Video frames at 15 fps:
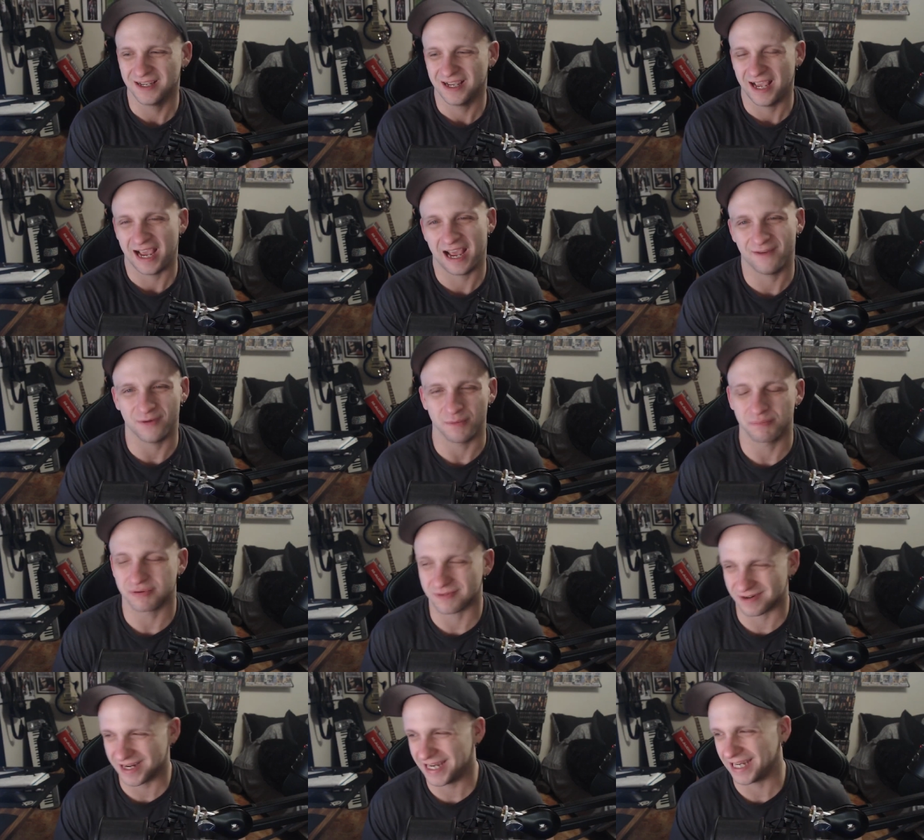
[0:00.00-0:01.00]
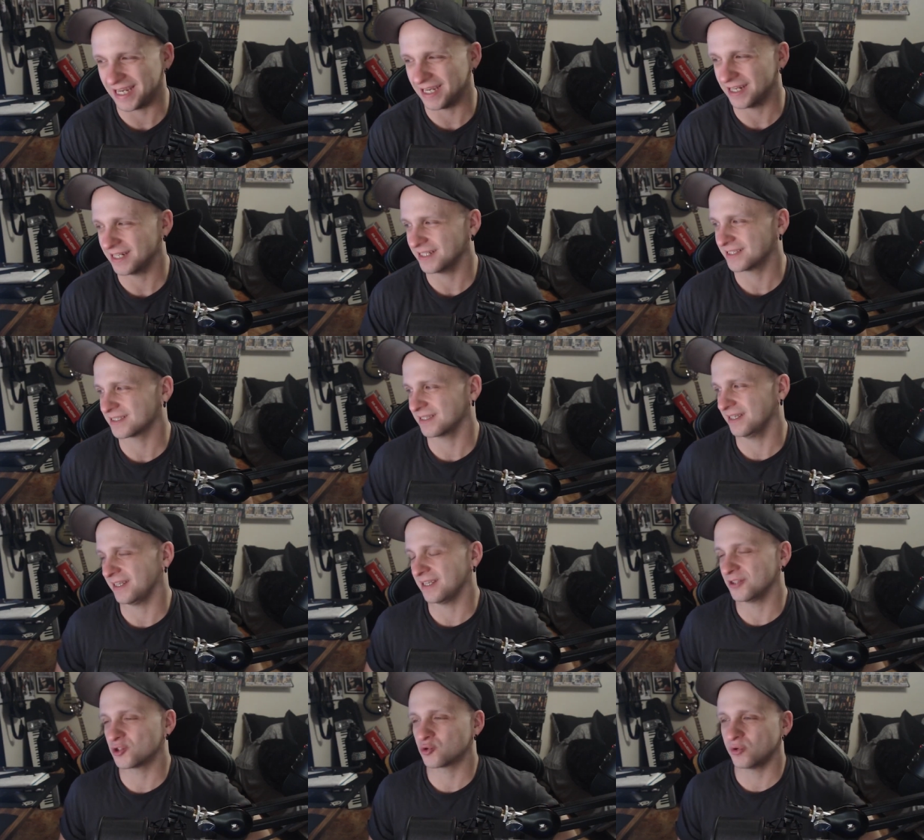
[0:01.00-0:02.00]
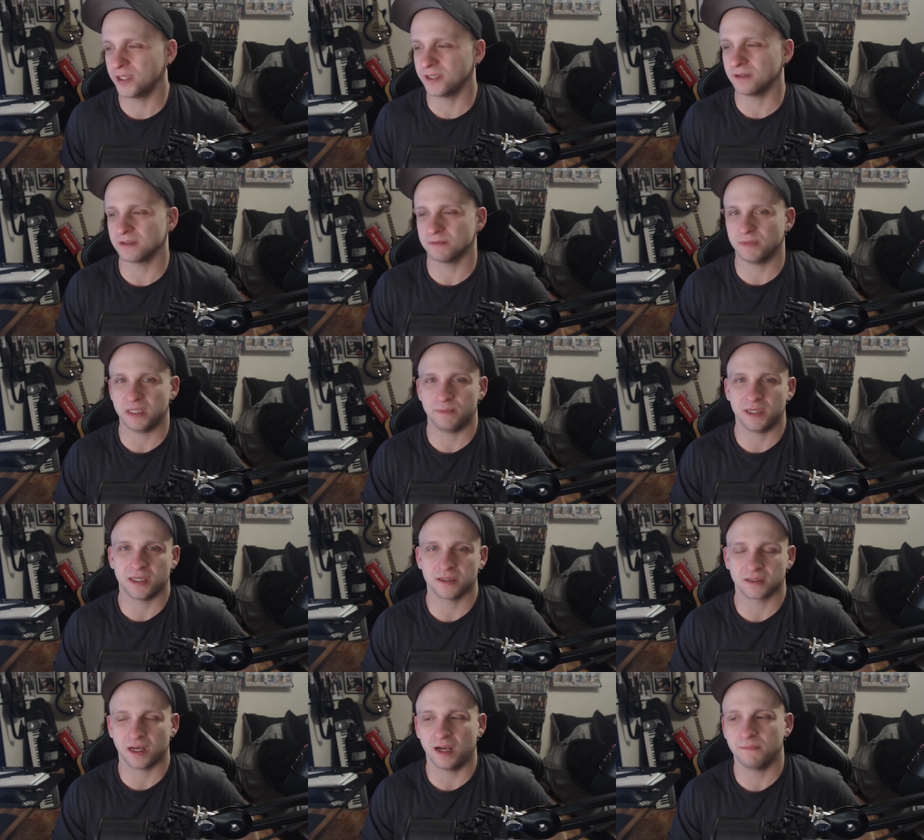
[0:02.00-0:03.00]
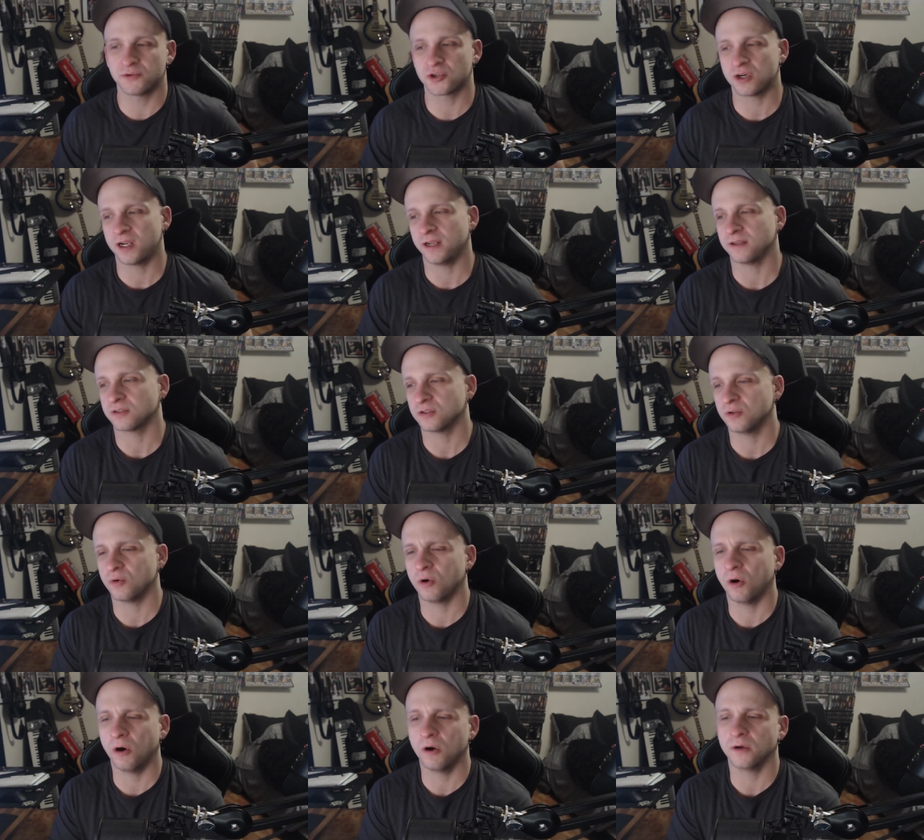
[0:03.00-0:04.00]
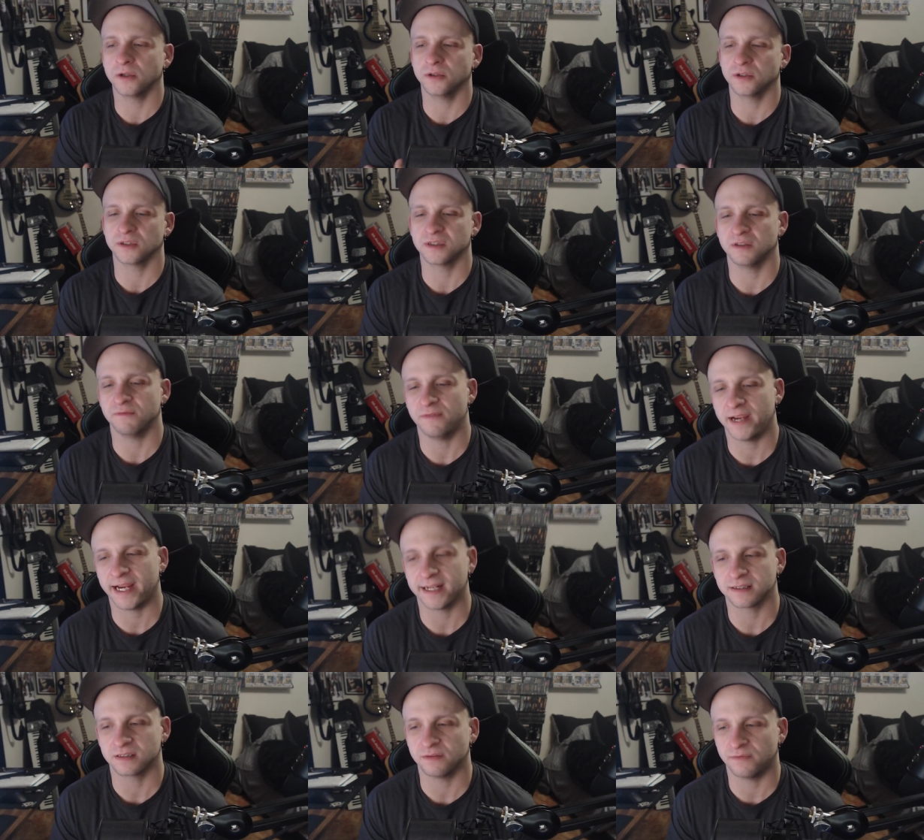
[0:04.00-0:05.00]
have a brain. And it's like it triggers me because I'm trying so hard to just advance,